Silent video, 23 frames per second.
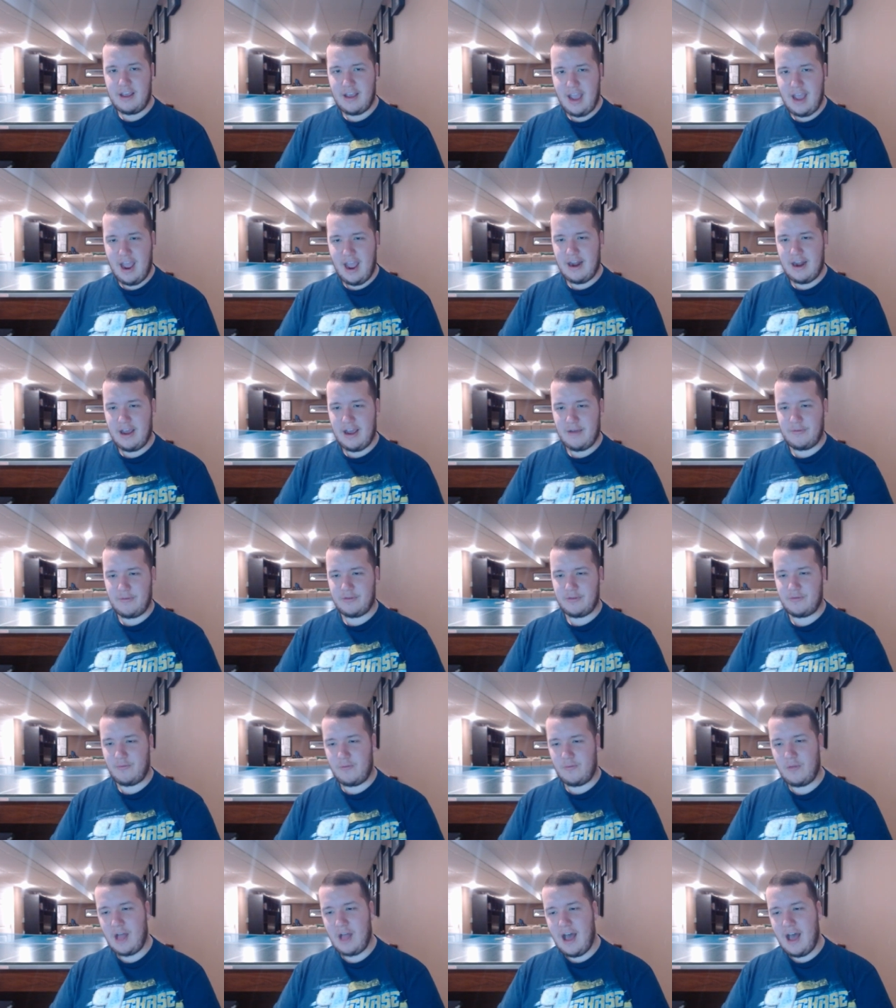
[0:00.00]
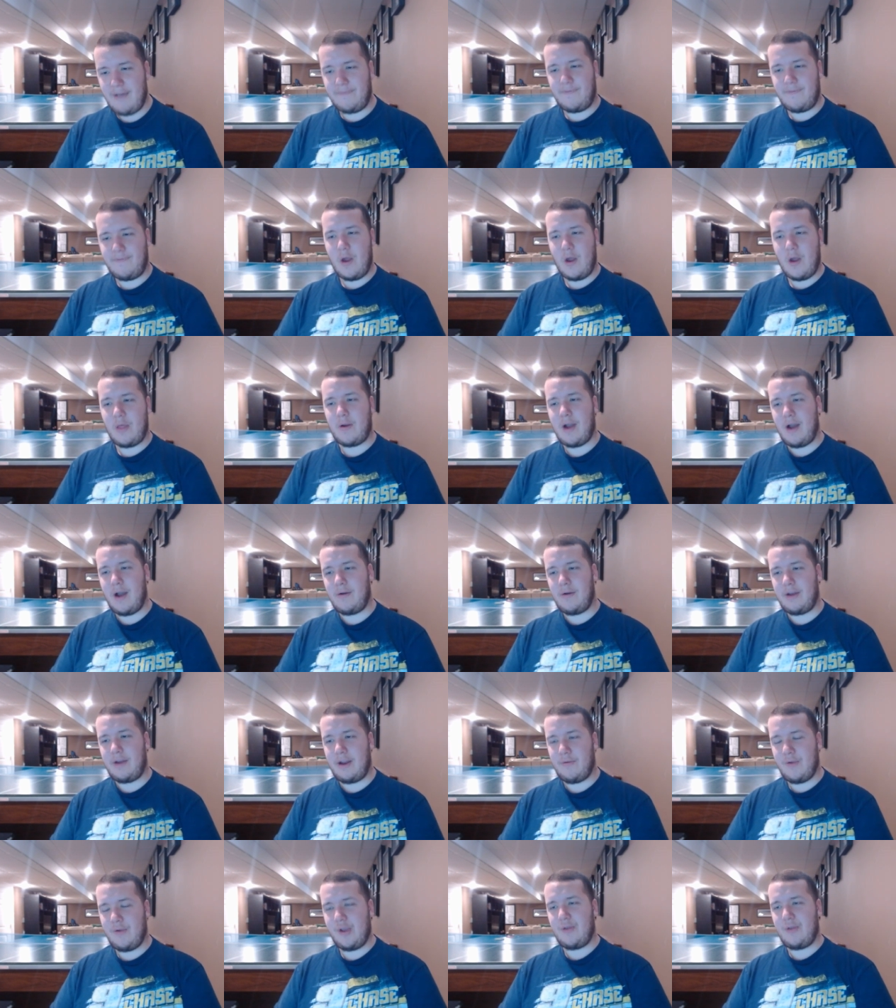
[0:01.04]
and I was a lot farther out
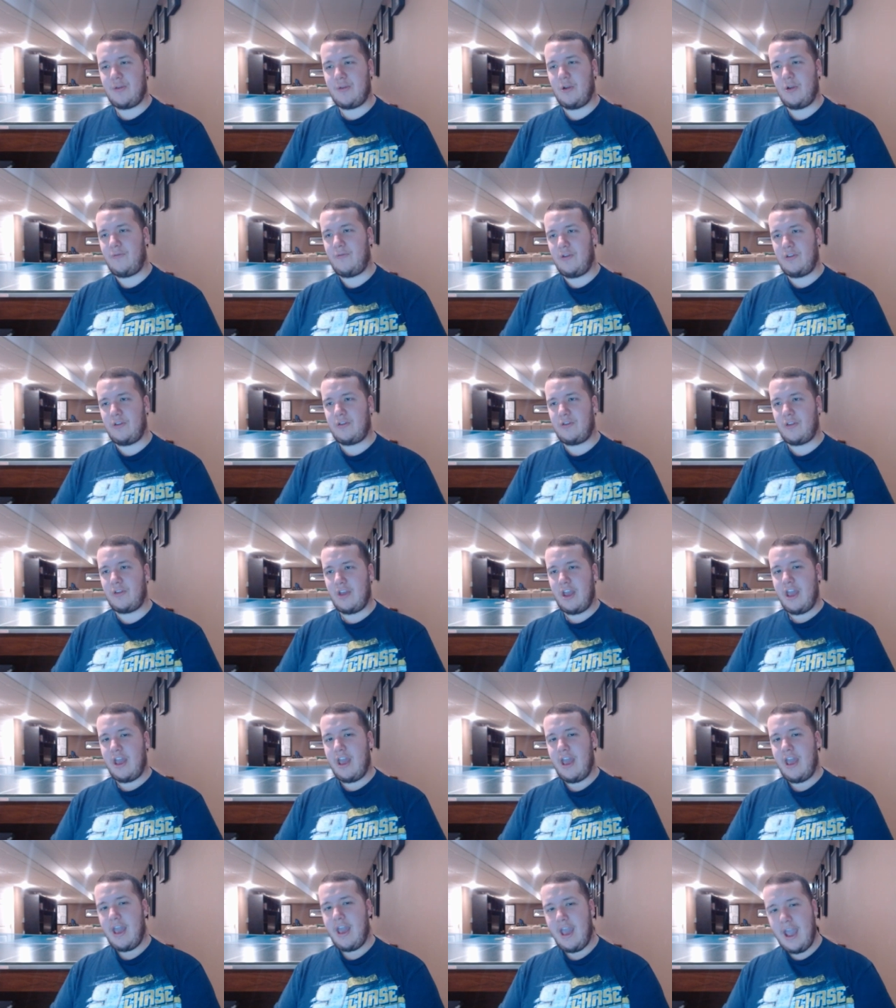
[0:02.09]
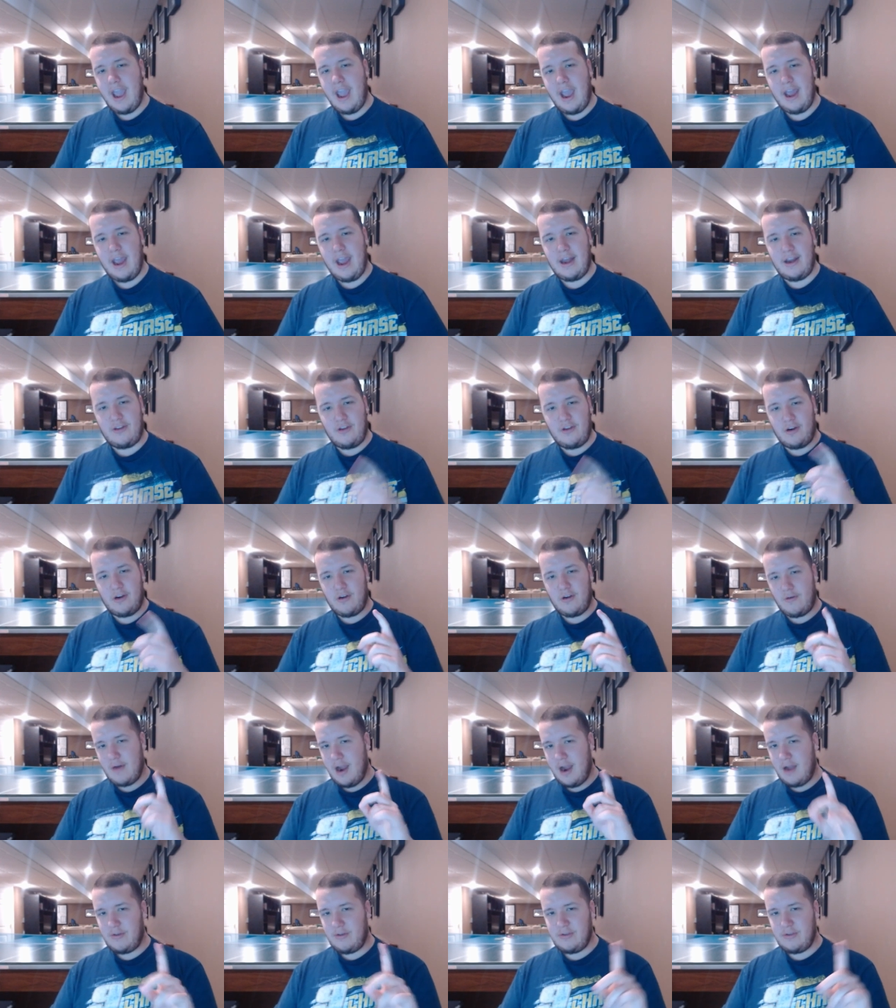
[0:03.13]
and I resurfaced and I turn
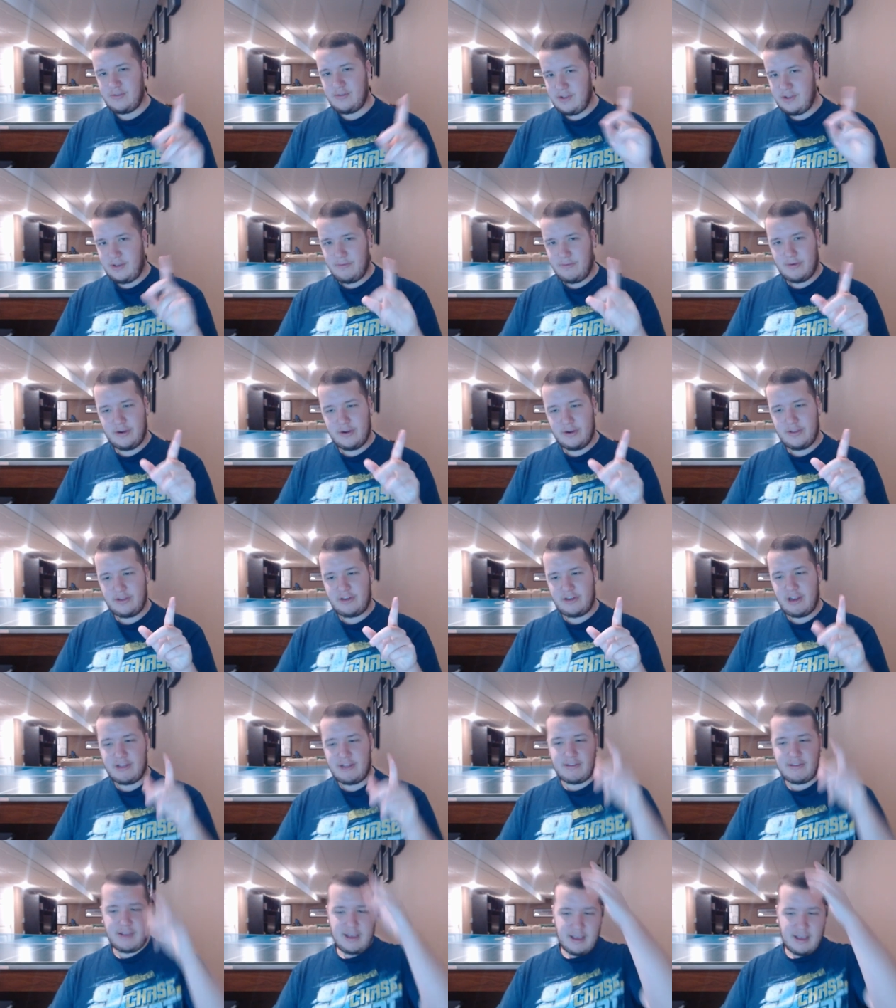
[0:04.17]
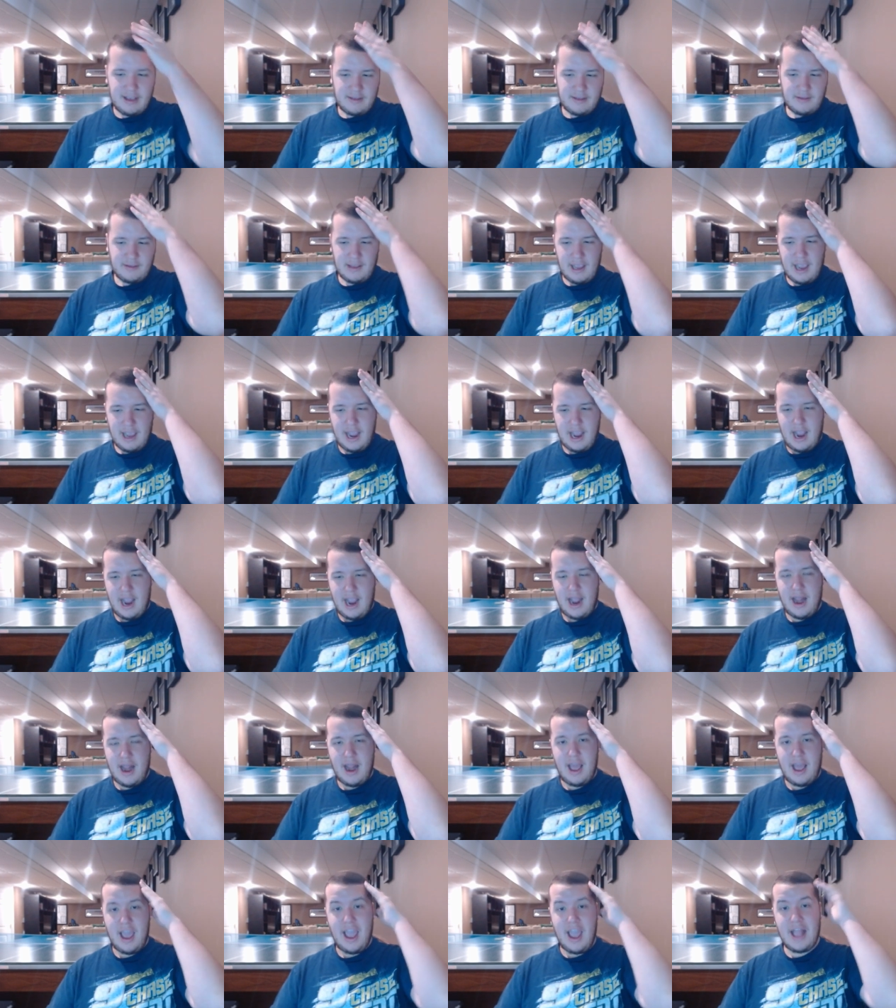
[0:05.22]
around to see where the jet ski is,
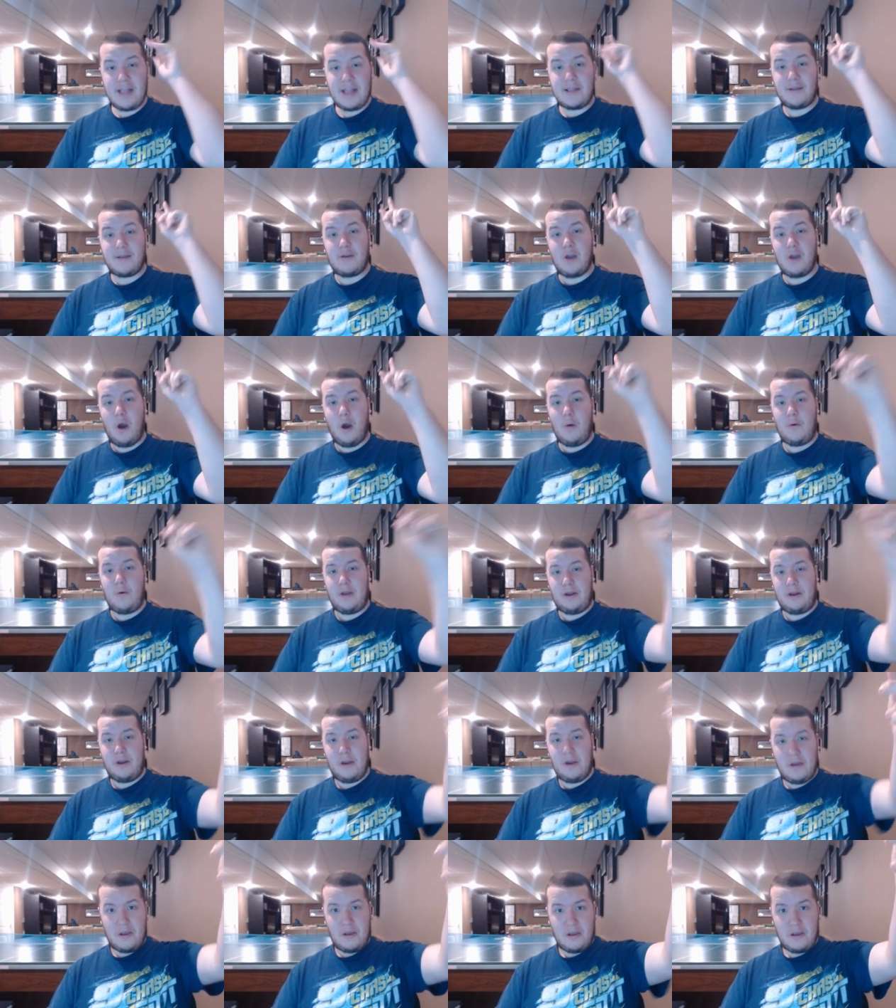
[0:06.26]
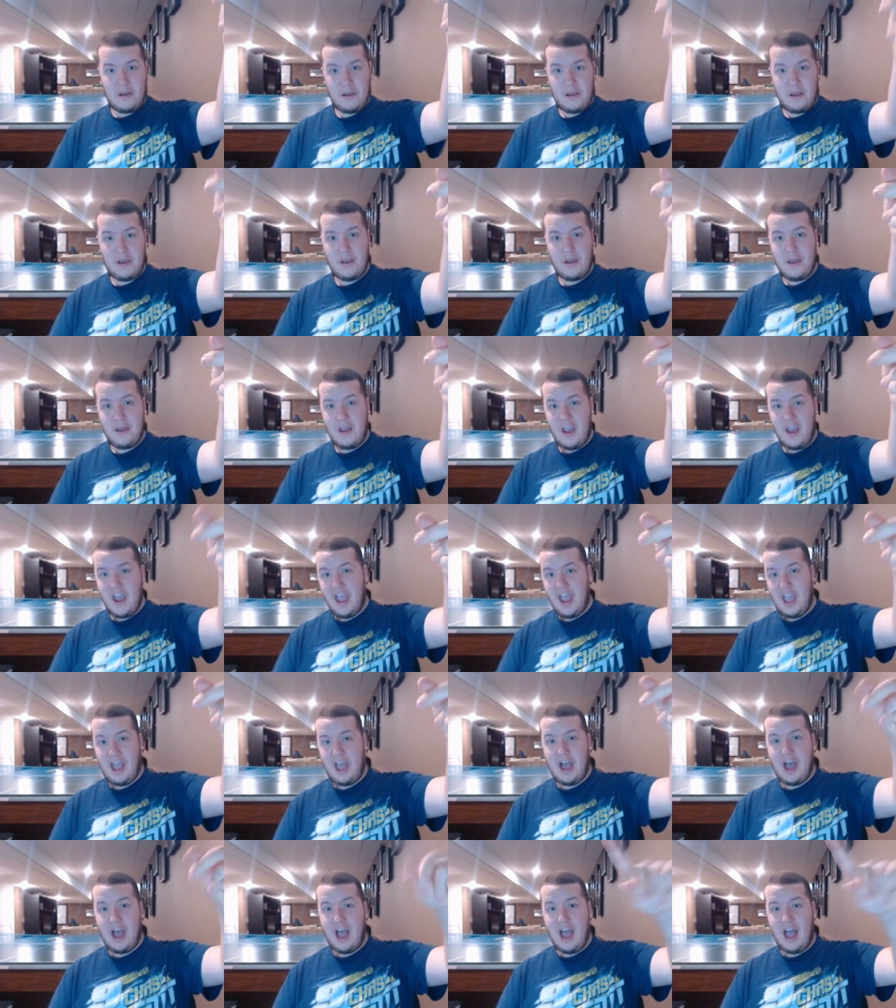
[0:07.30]
and it's going.
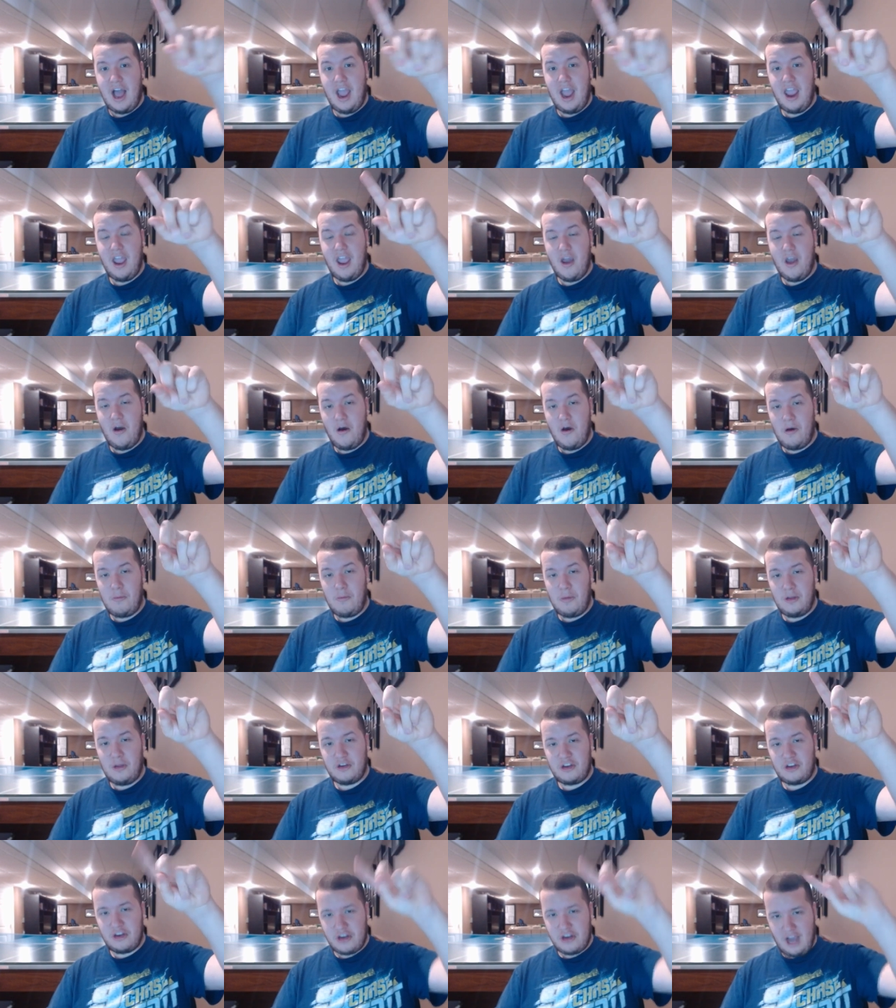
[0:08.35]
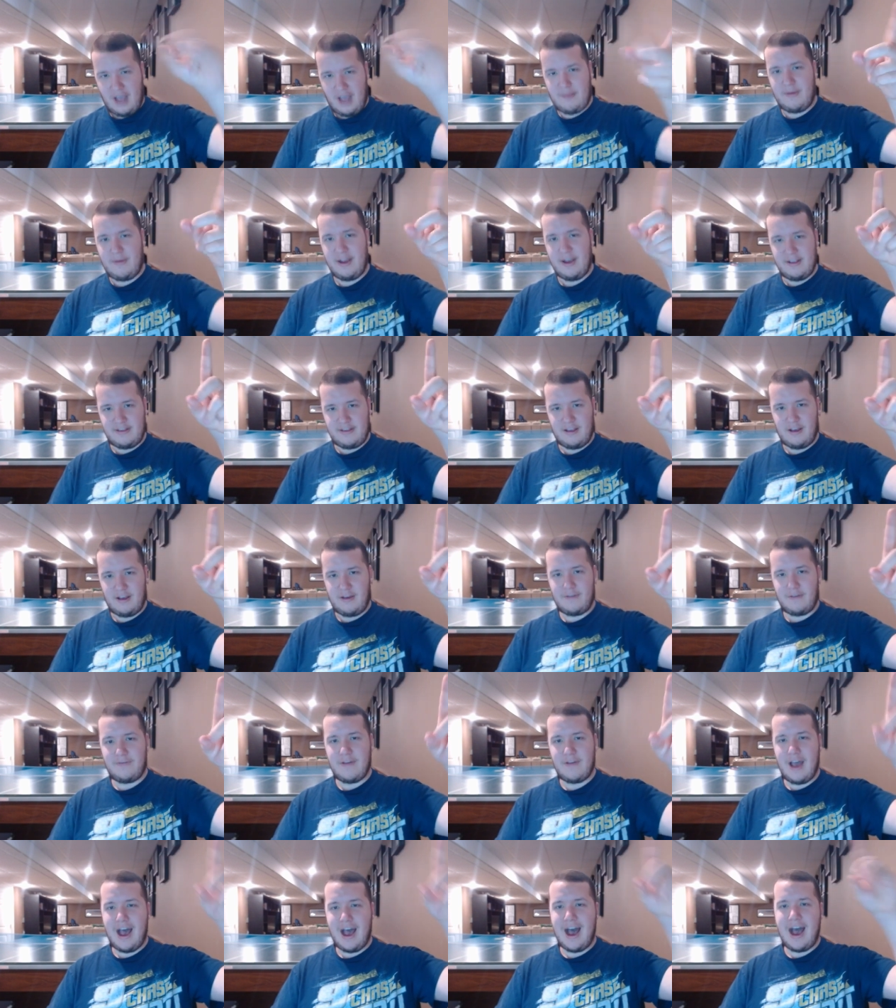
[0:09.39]
I almost shat
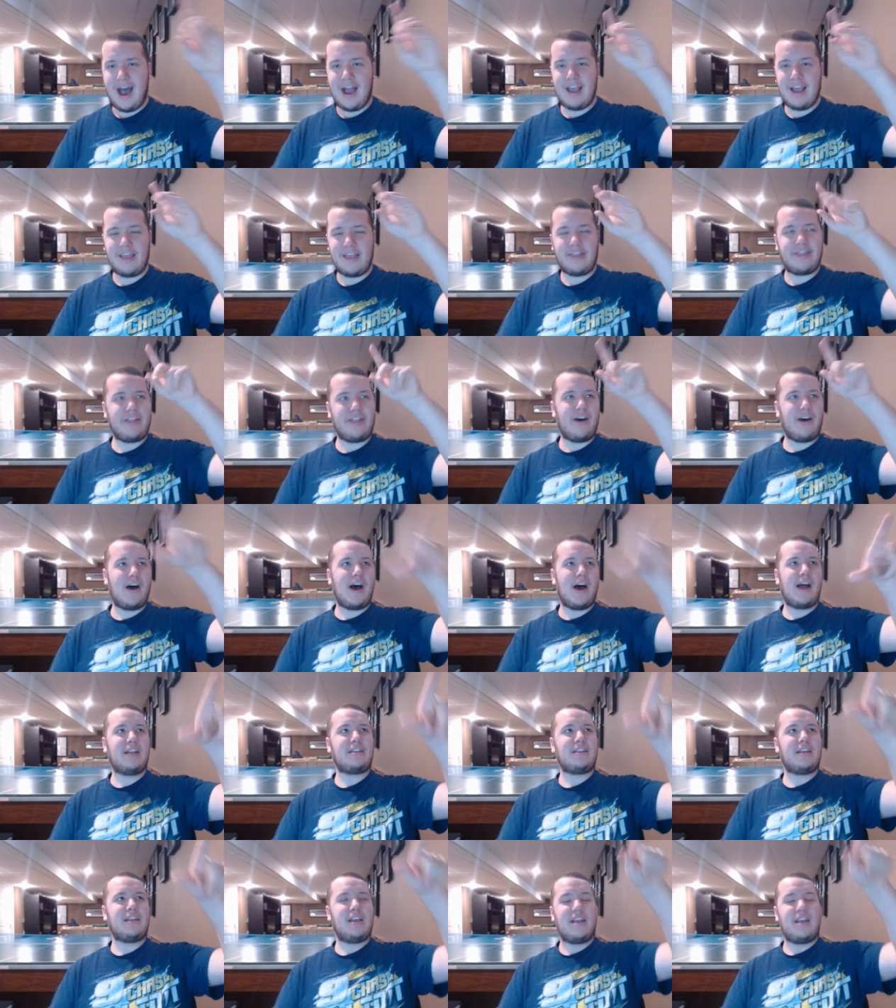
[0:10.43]
myself. I thought